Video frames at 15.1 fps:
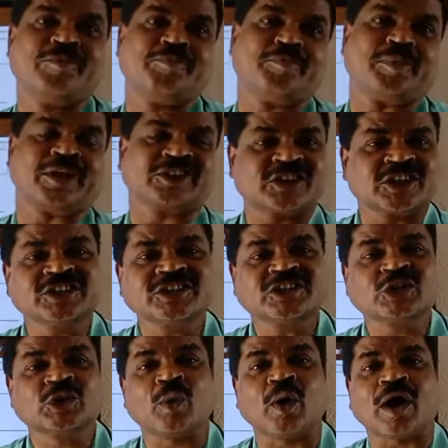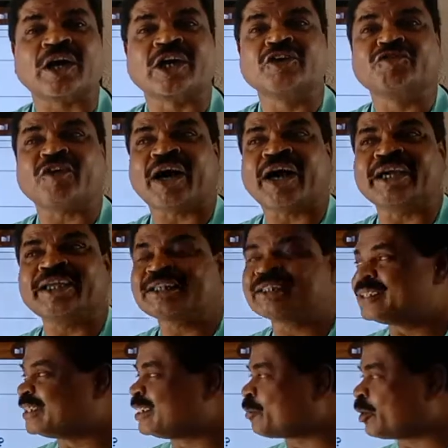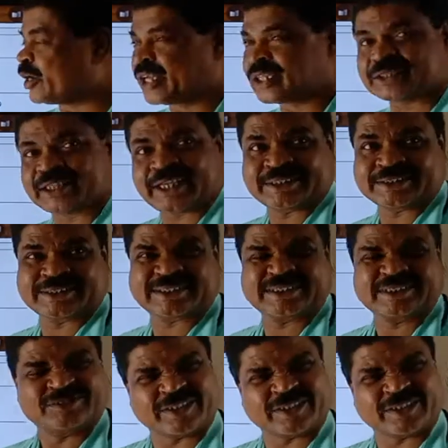persons who are defined the political science.